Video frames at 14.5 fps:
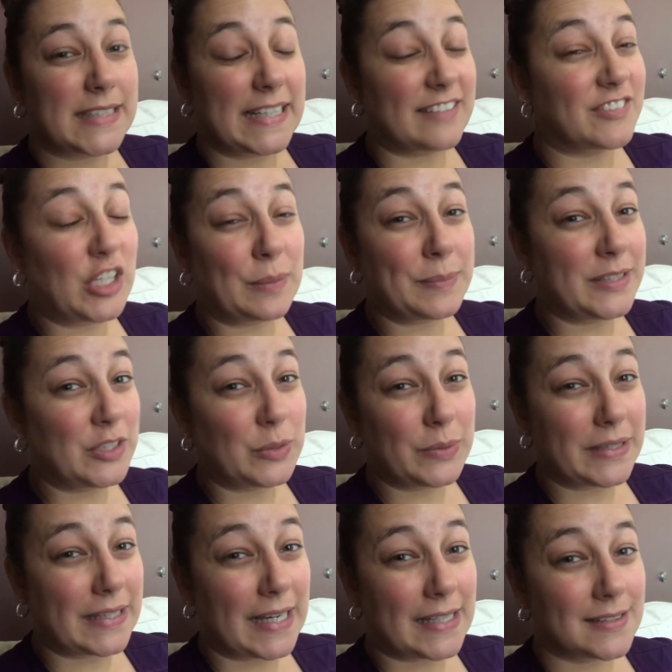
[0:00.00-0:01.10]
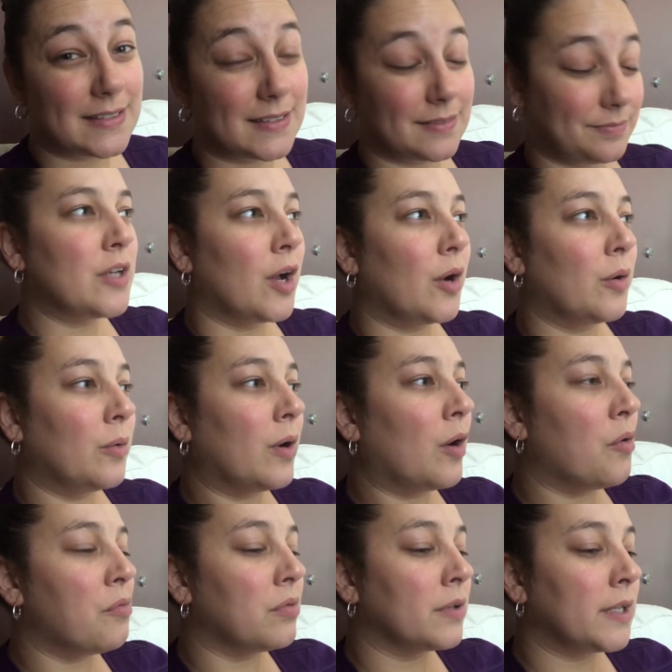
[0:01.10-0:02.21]
Have not been doing that, so
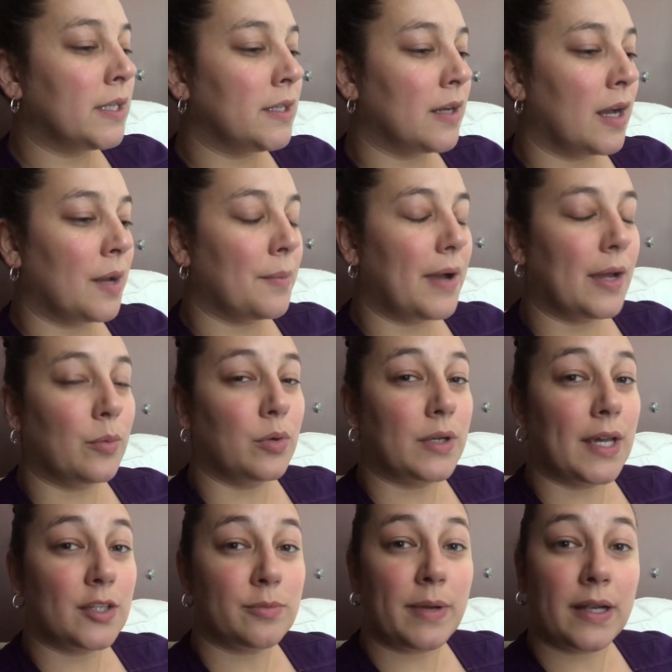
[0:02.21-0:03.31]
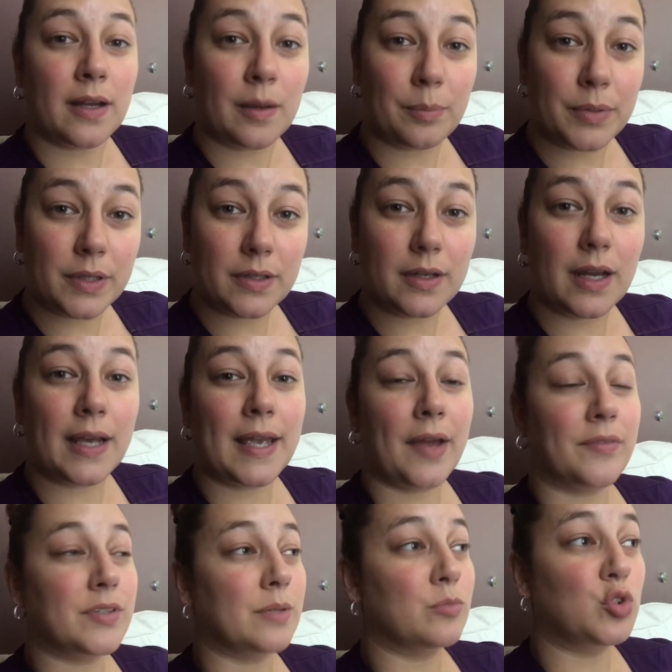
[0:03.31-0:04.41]
hopefully I will catch back up. I
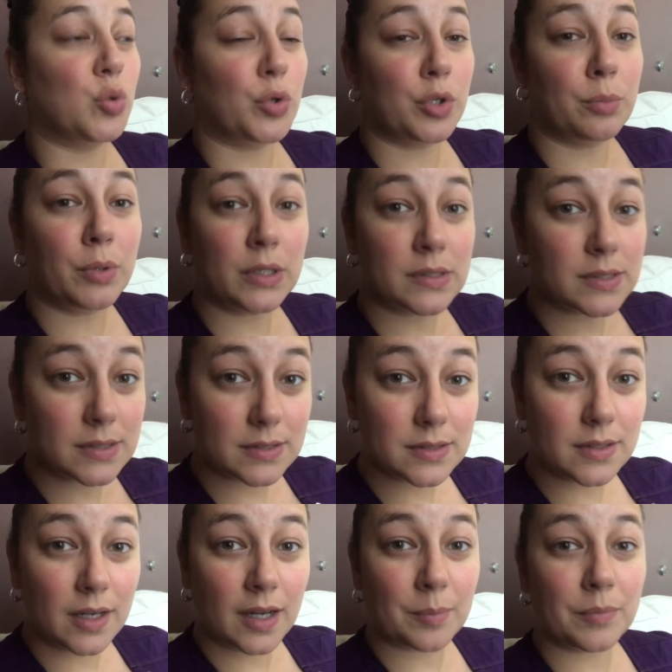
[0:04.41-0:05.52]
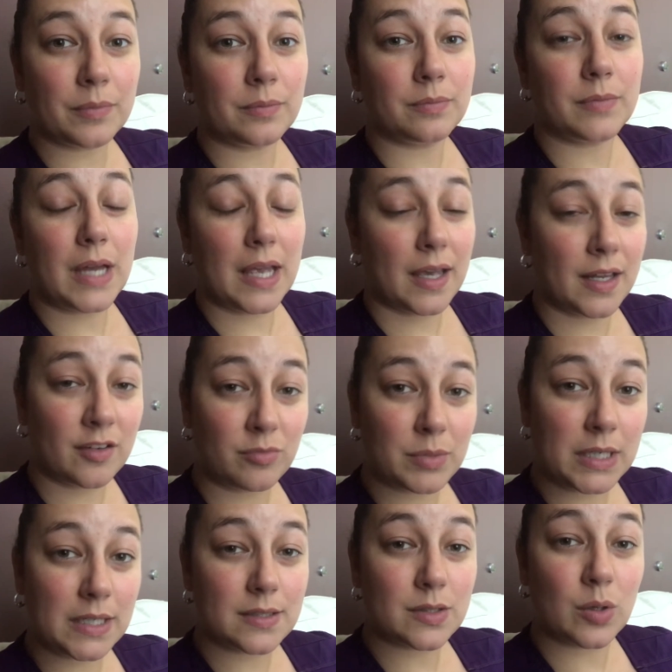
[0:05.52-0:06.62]
have some shorter books ahead of
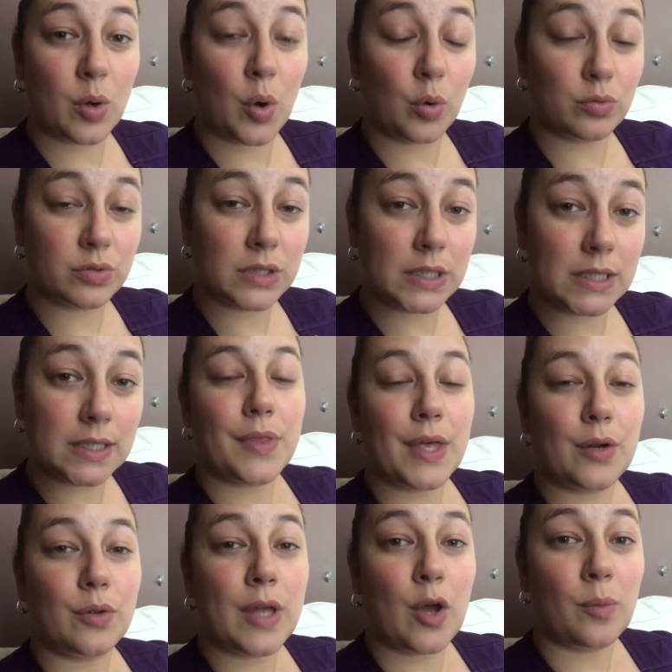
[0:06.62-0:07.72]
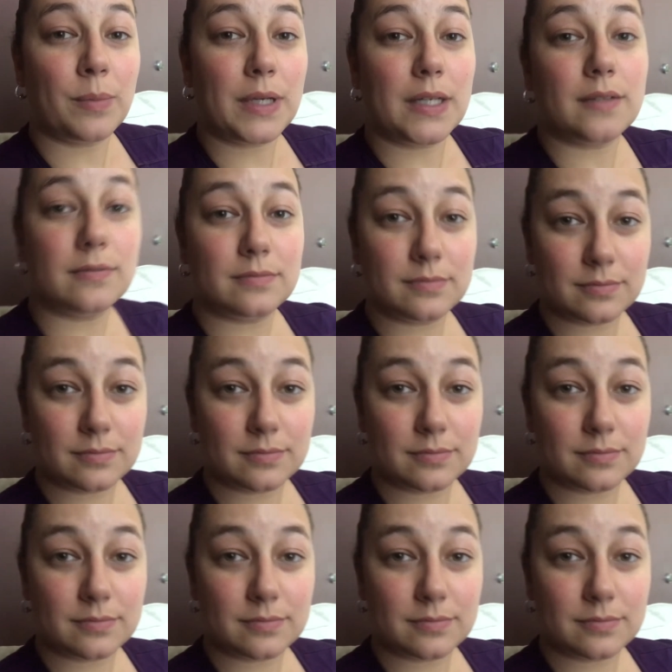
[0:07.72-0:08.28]
me, so hopefully that'll help me